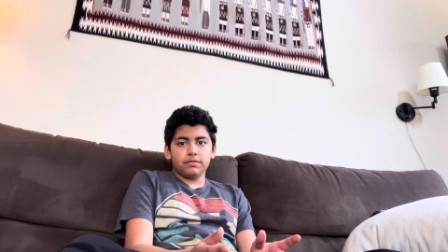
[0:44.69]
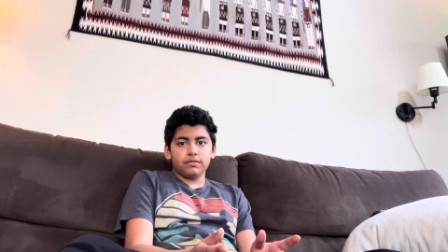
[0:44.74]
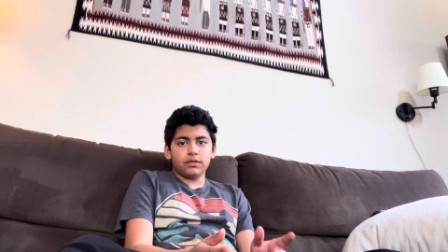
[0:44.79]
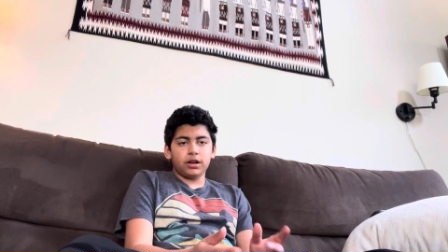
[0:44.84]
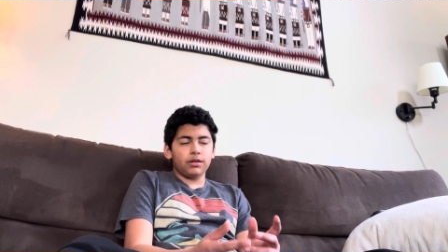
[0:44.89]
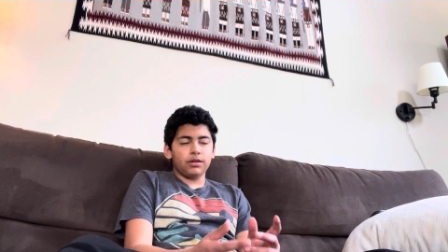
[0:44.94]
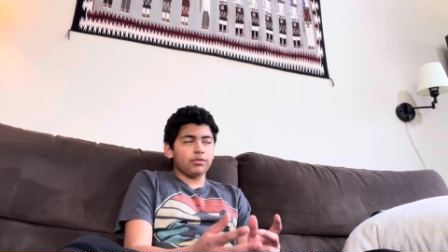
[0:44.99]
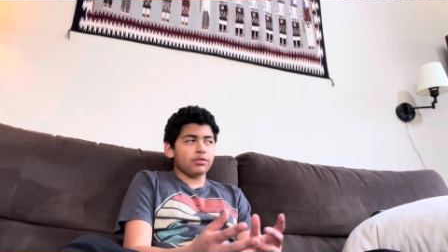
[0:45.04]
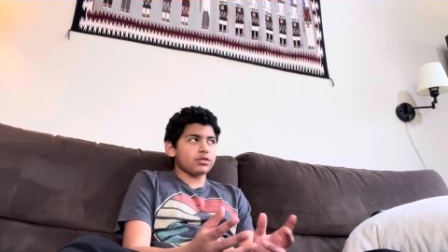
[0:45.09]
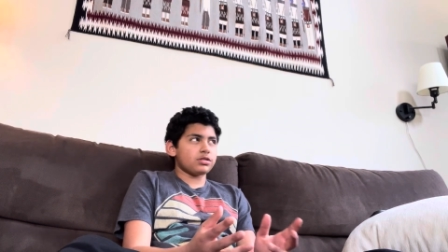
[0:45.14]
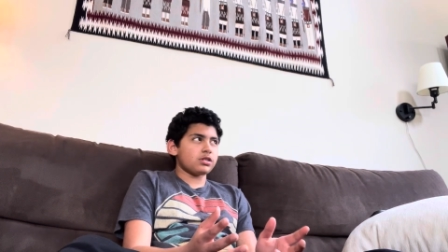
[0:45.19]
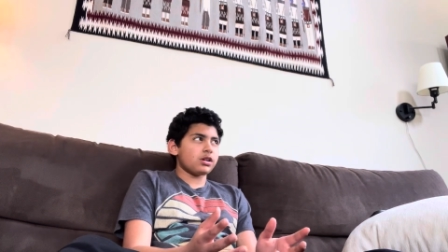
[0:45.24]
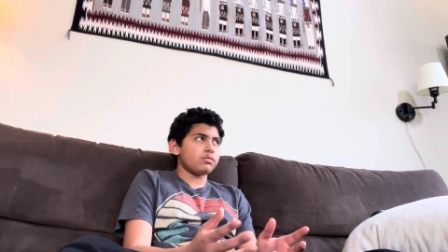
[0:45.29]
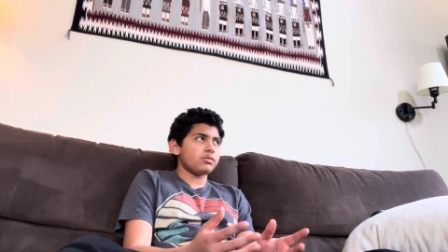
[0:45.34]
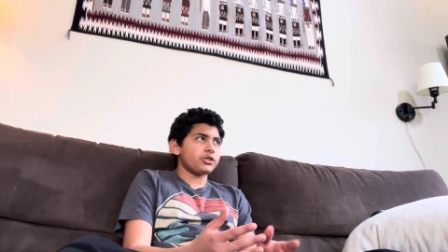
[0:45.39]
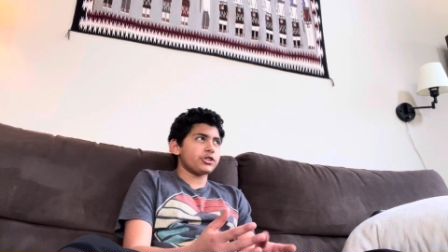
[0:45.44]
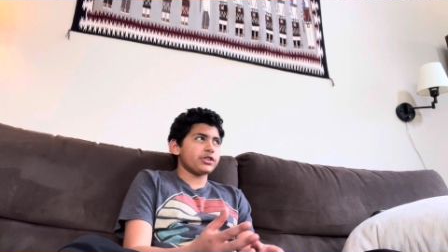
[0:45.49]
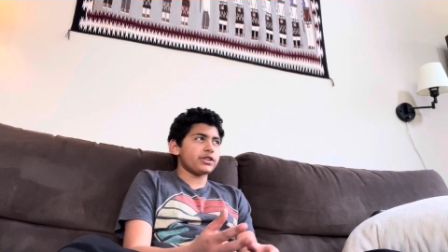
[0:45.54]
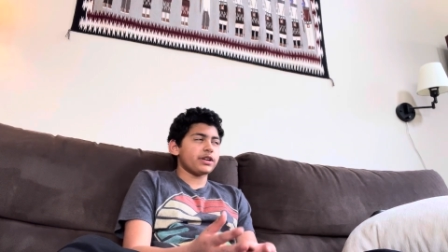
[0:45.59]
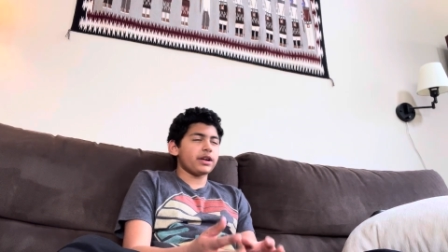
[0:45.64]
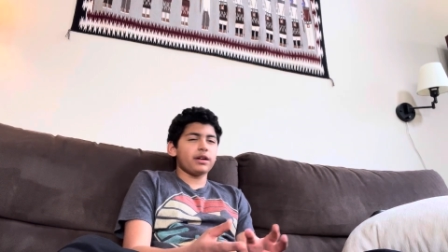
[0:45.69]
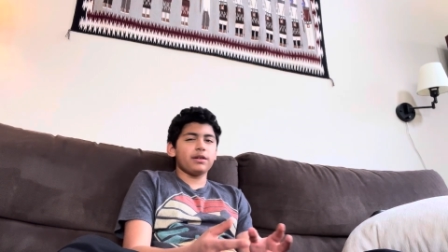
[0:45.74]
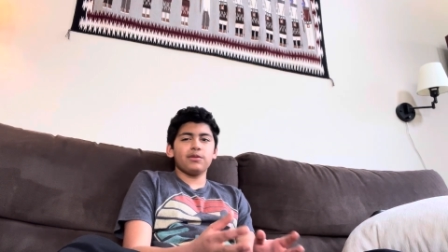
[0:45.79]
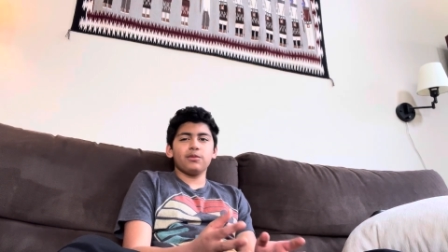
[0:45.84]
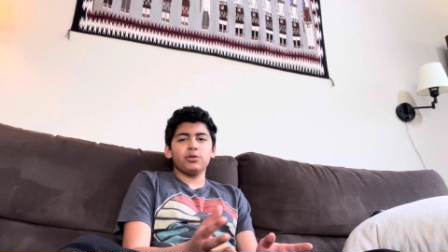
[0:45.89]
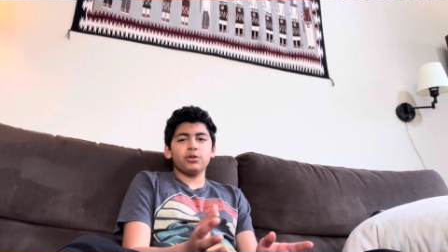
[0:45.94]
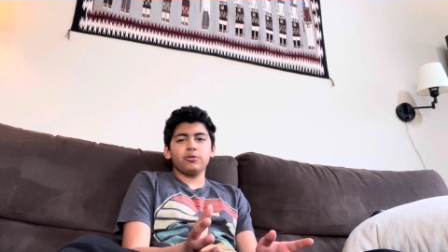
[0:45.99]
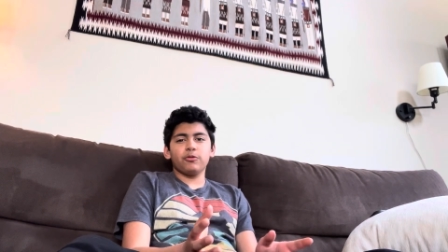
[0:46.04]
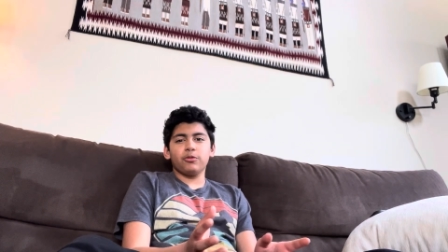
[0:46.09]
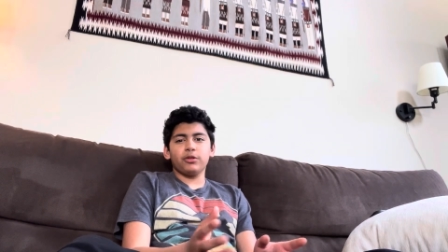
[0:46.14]
Not only stop motion, I,
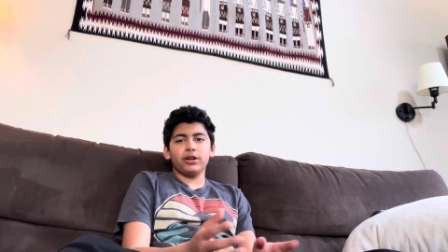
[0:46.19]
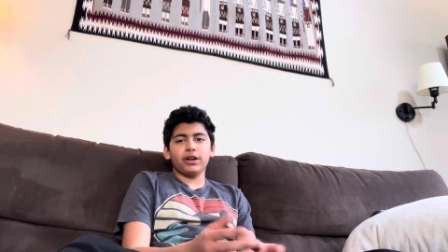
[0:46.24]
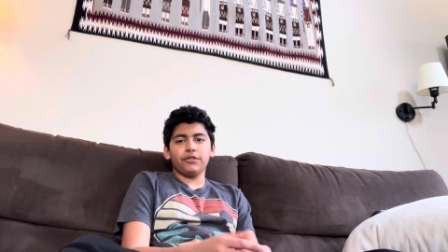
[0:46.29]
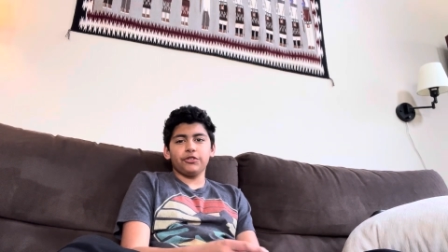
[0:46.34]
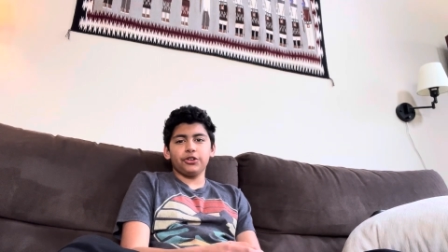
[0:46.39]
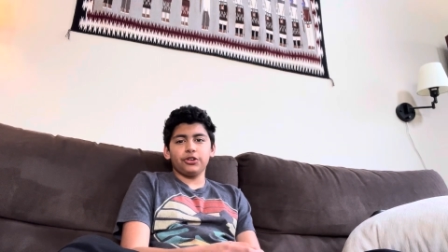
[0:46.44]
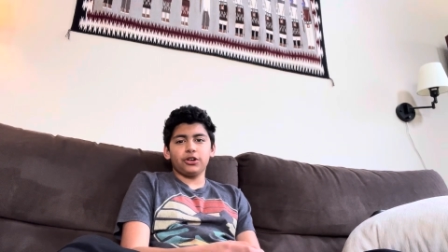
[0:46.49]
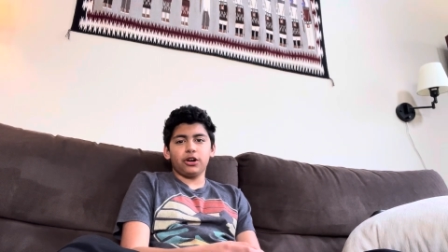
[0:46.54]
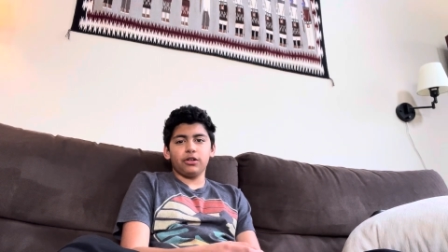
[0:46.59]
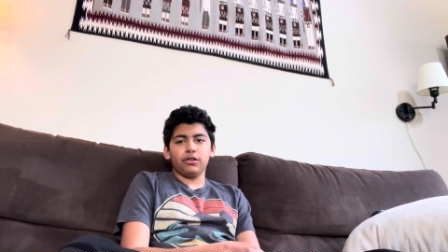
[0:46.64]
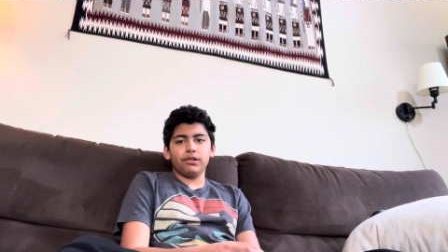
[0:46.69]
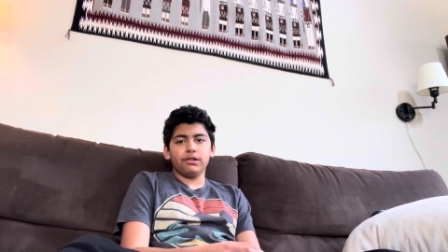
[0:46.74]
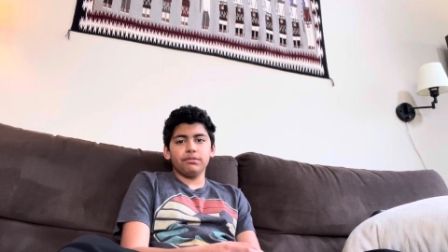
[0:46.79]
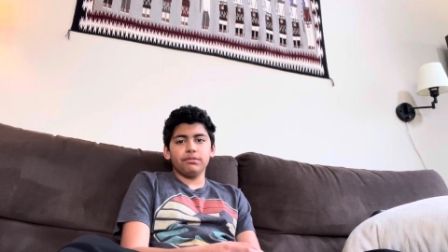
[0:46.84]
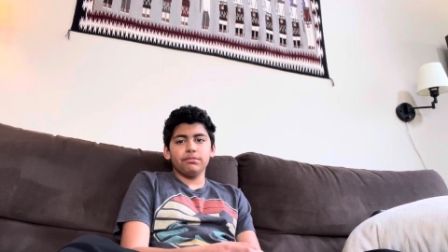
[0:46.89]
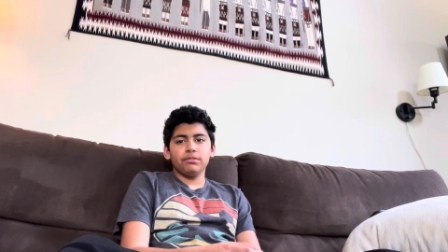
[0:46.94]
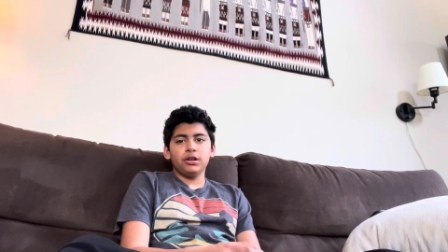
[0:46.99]
whatever you call it.